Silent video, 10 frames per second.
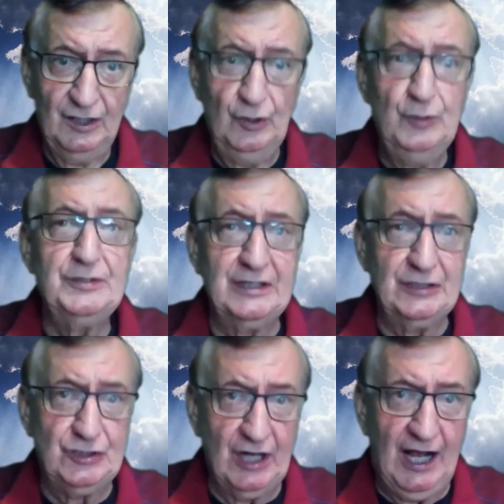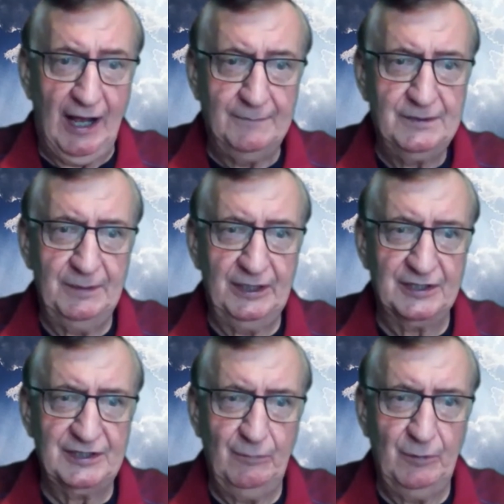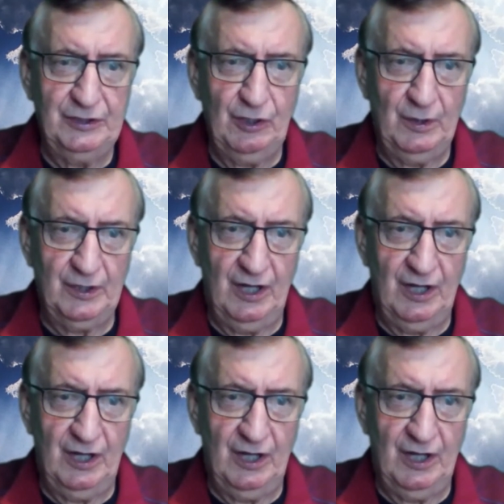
losing jobs because they wouldn't go